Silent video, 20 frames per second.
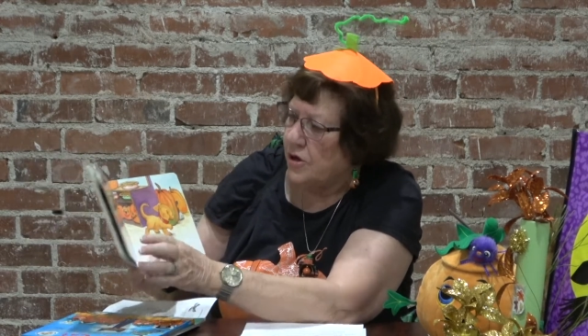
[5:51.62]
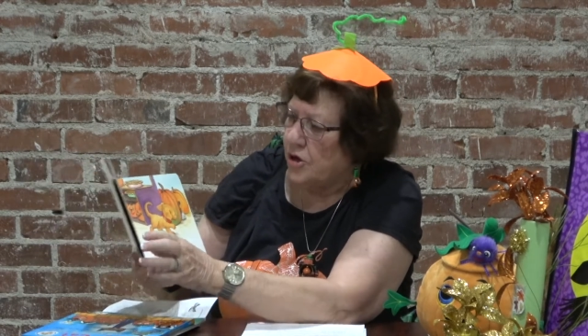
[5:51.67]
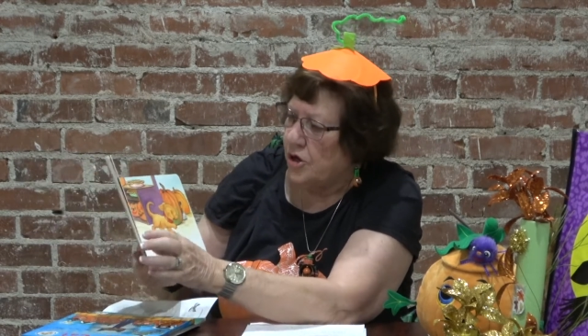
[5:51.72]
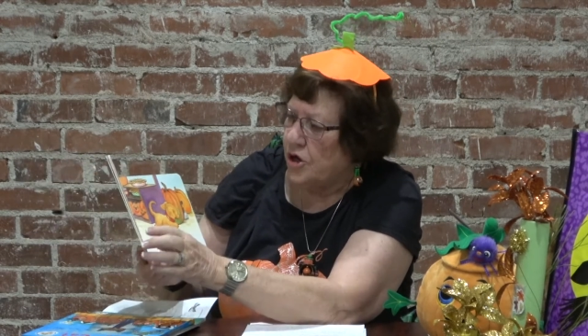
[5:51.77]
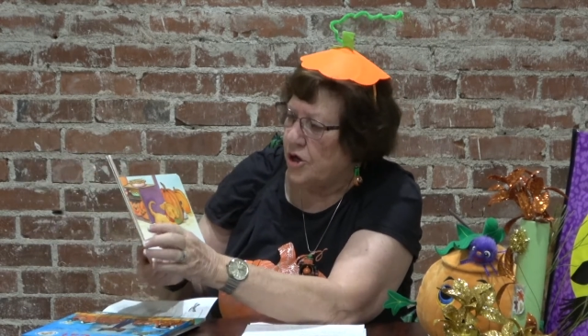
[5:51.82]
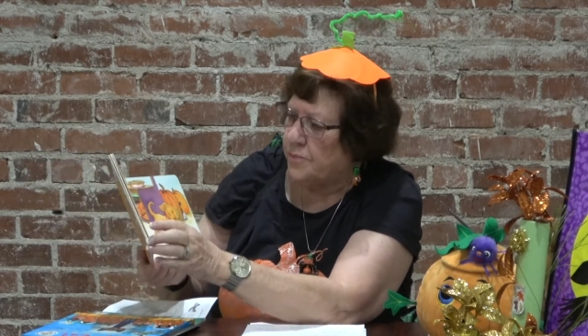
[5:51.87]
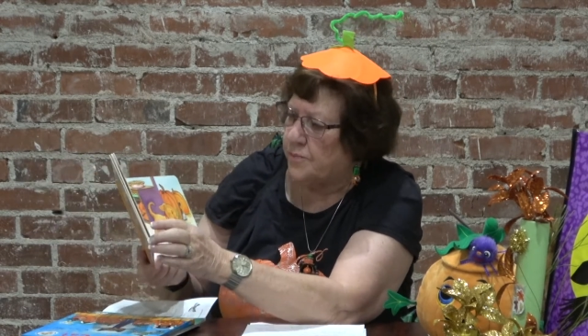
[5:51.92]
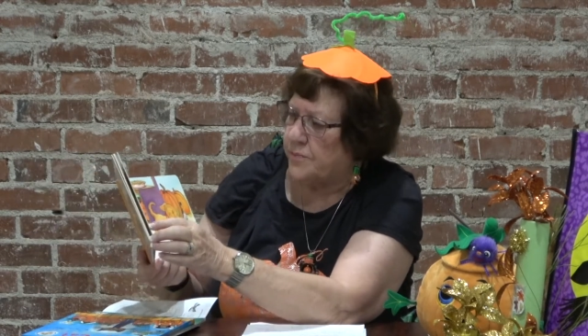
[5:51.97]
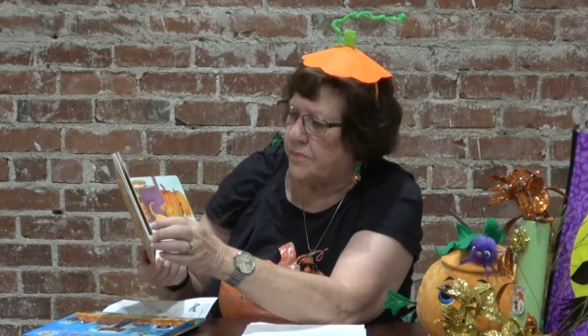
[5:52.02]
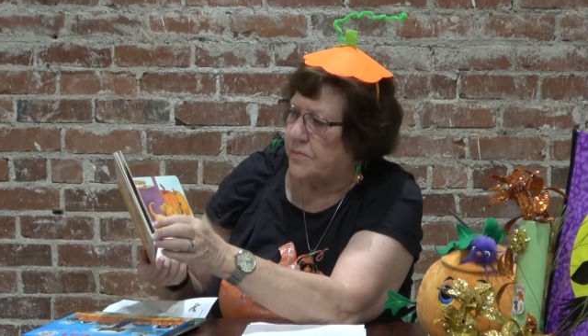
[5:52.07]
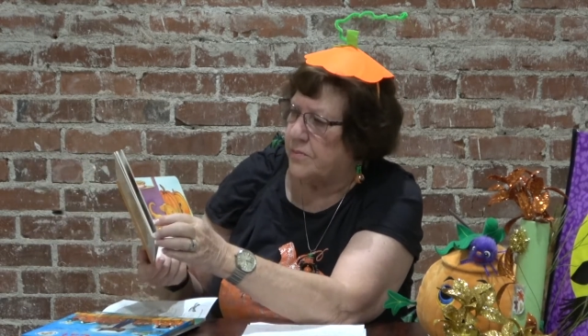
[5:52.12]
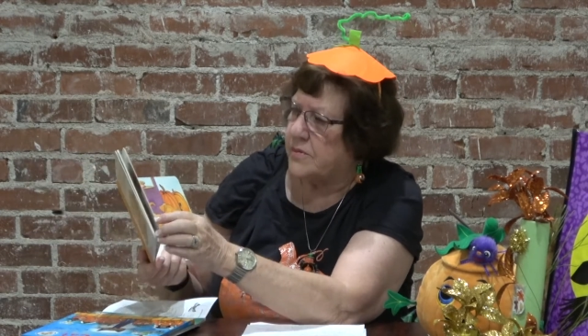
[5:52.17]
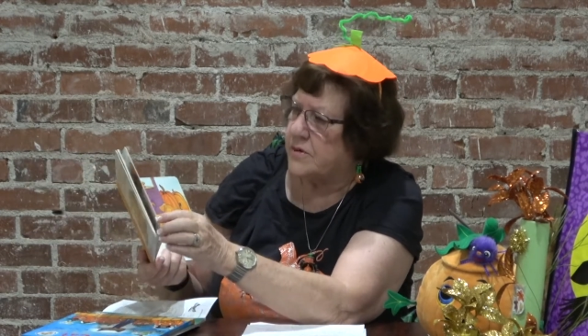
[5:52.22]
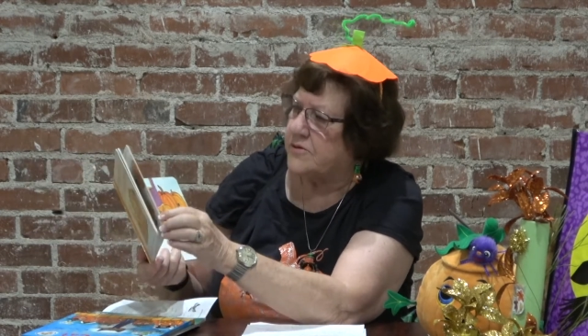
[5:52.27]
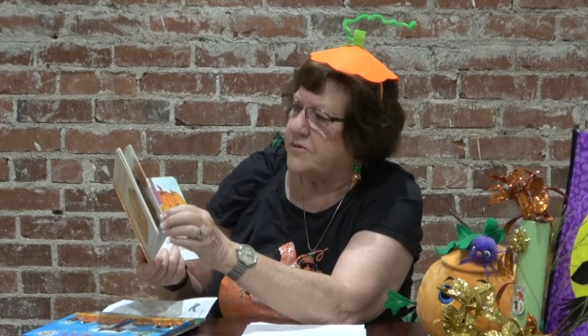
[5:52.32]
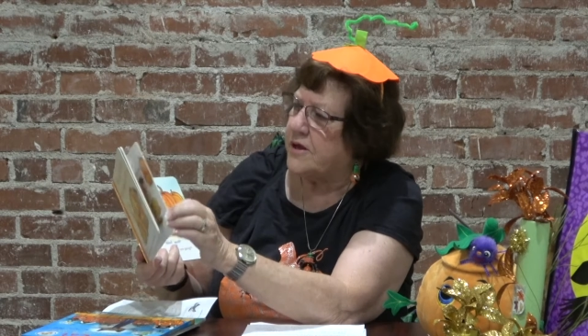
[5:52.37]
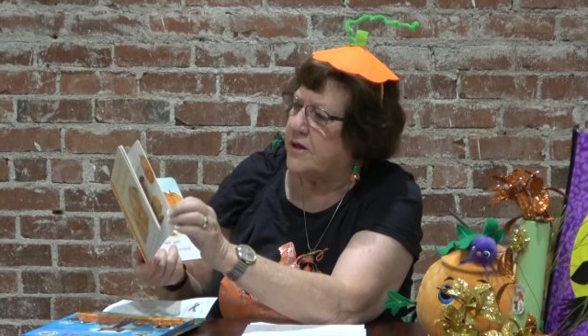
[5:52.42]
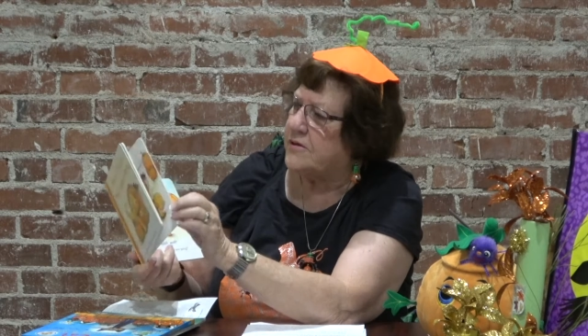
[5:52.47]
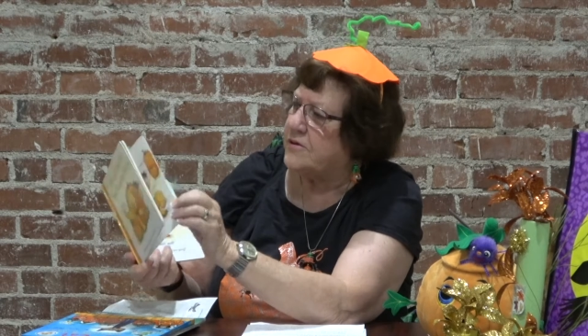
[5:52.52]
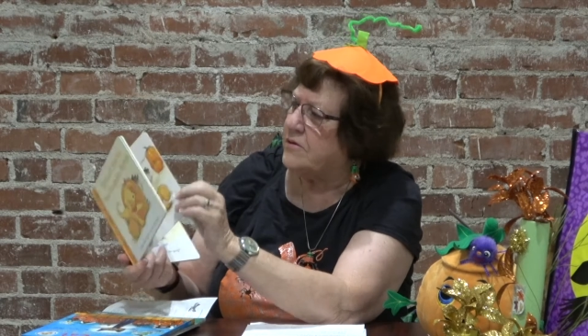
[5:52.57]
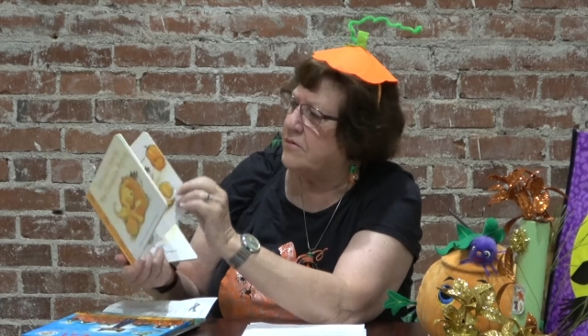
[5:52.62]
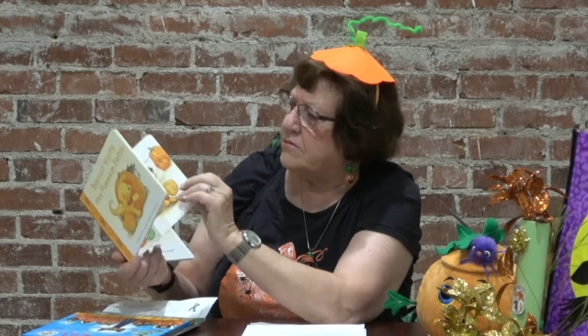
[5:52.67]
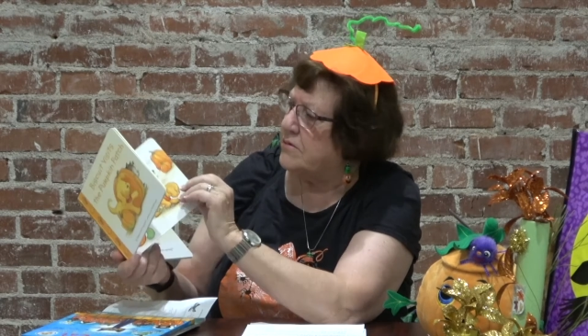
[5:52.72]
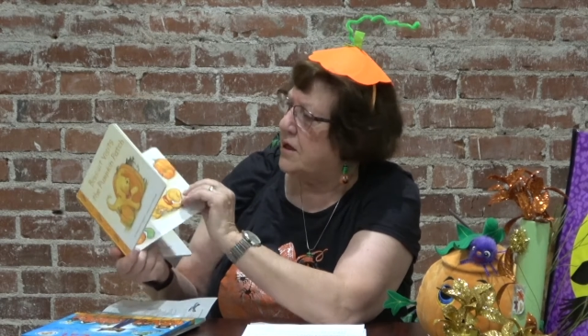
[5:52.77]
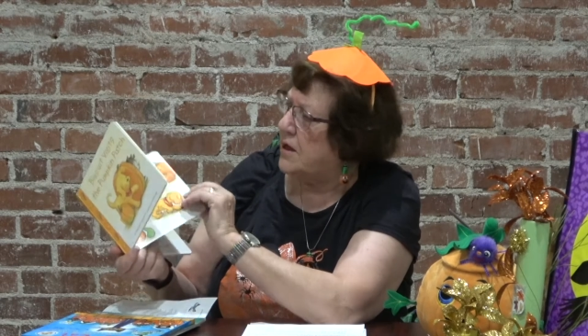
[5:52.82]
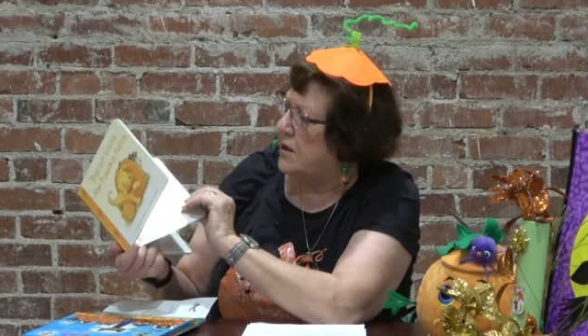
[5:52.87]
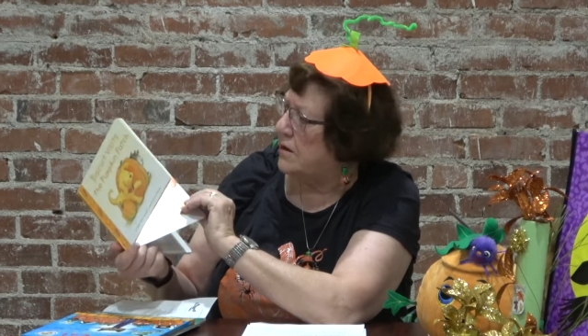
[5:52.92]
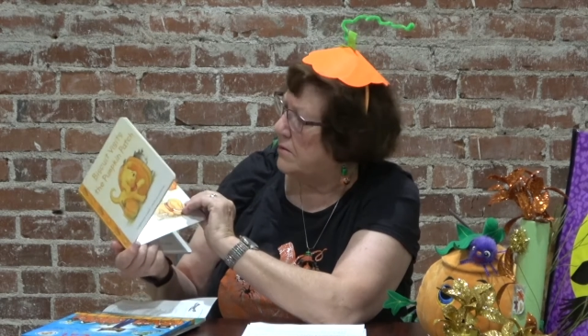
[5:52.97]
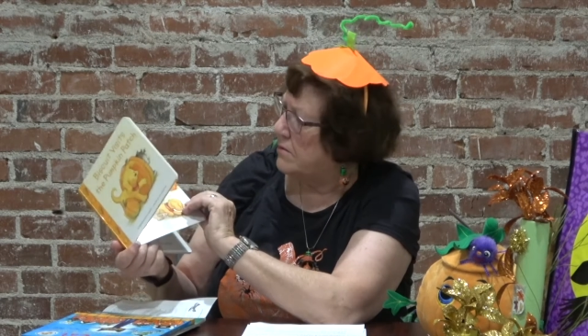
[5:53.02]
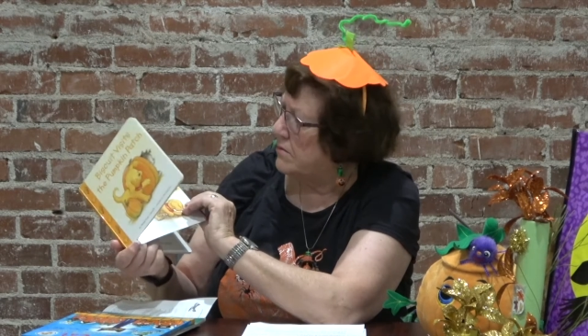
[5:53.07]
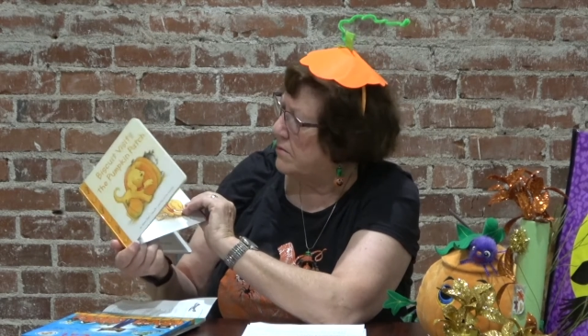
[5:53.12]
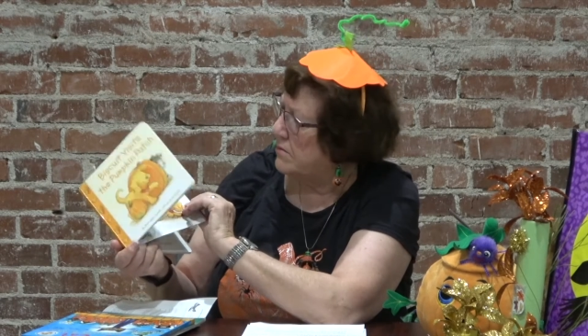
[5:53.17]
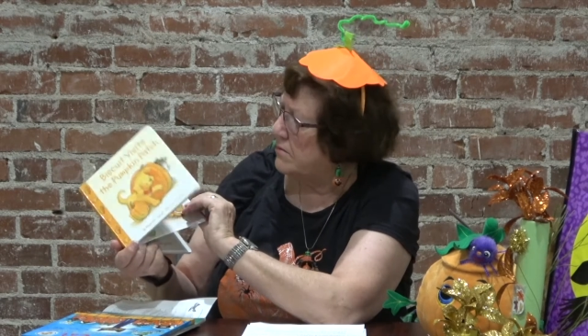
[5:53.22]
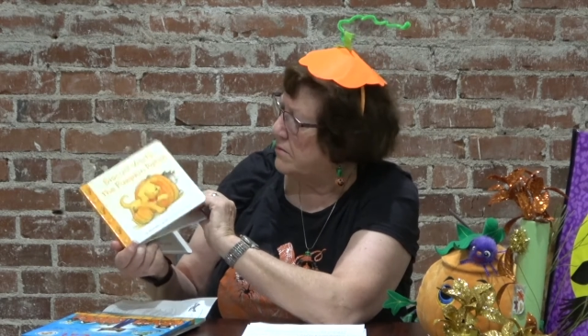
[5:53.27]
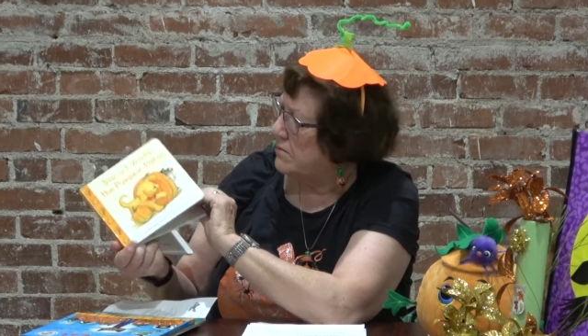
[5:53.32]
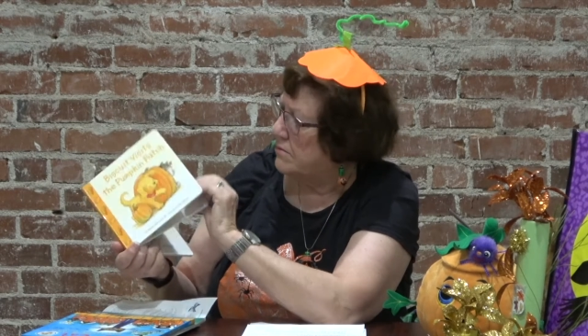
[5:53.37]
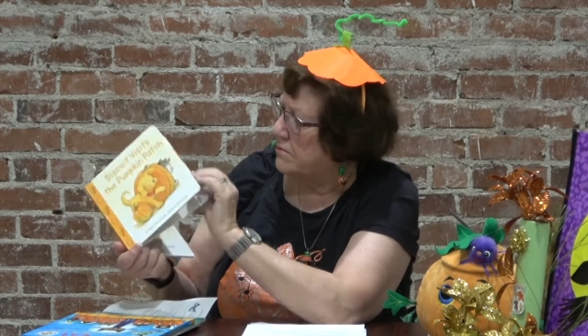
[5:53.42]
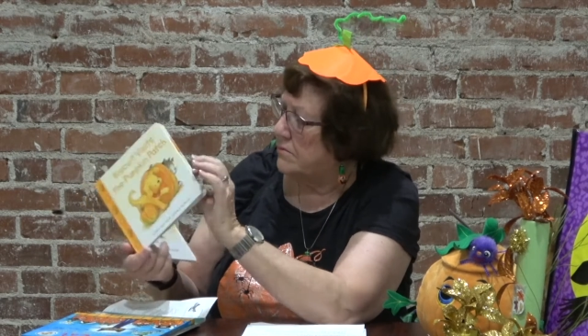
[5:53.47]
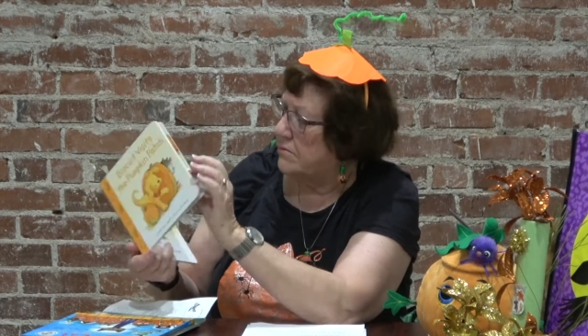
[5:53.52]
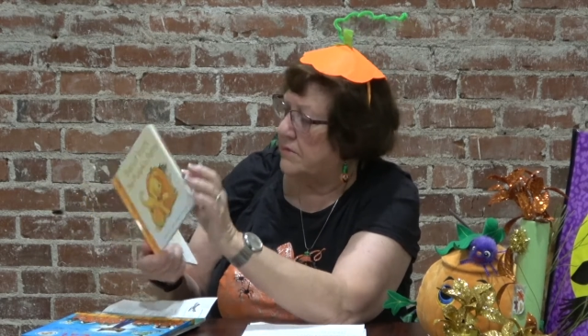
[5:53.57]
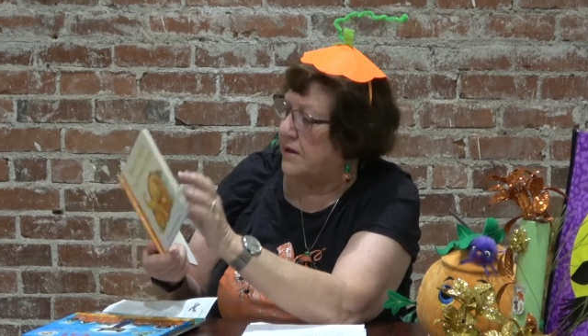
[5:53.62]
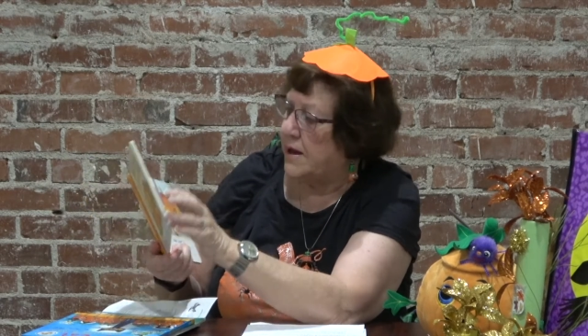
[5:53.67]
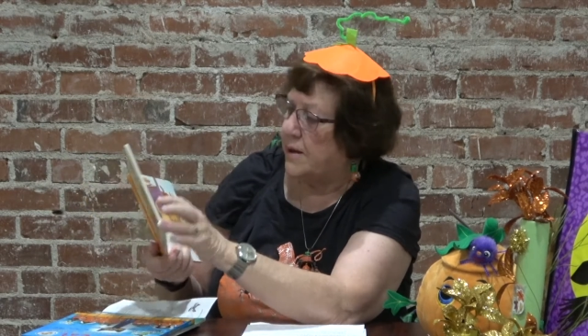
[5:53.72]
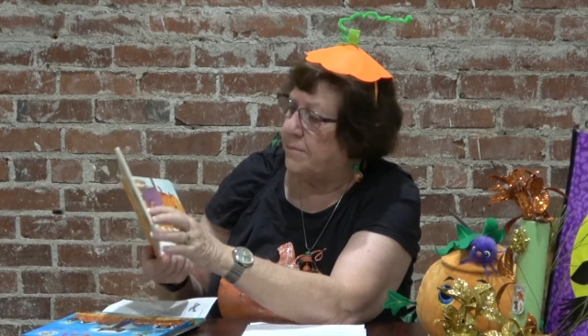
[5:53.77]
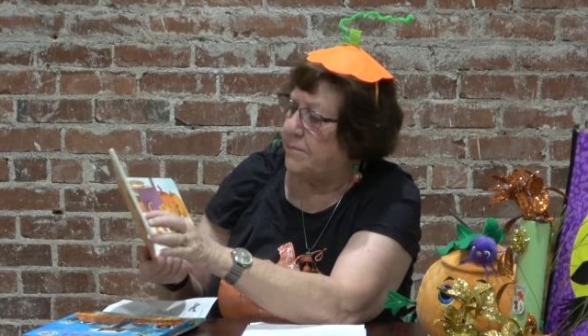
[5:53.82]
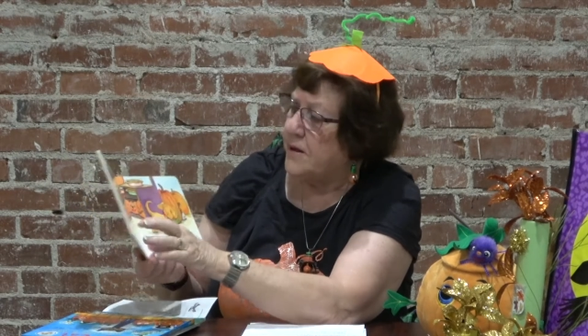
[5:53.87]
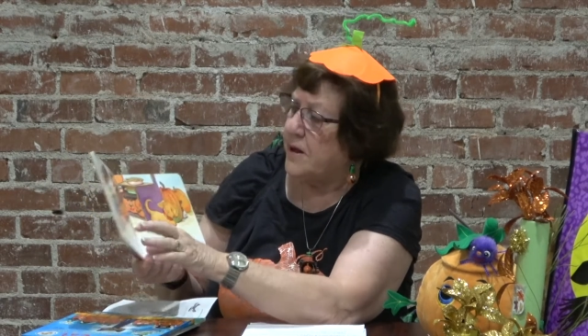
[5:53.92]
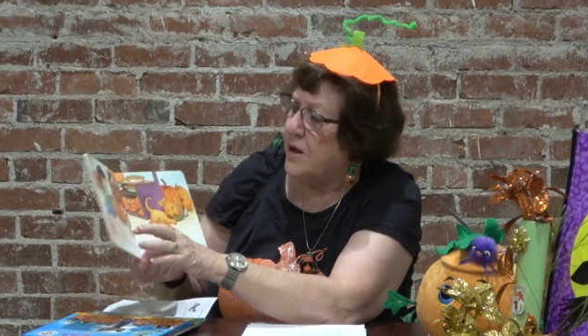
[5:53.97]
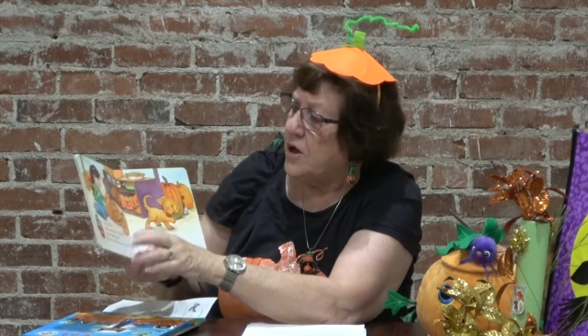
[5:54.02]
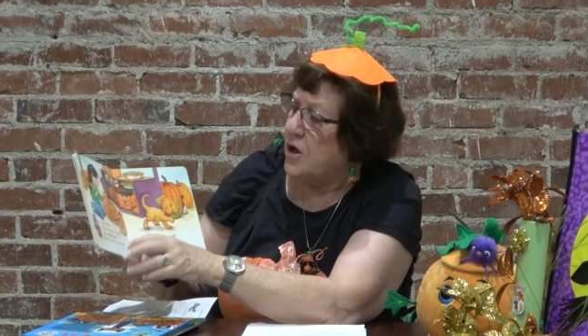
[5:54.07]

Look, is that the, yeah, yep.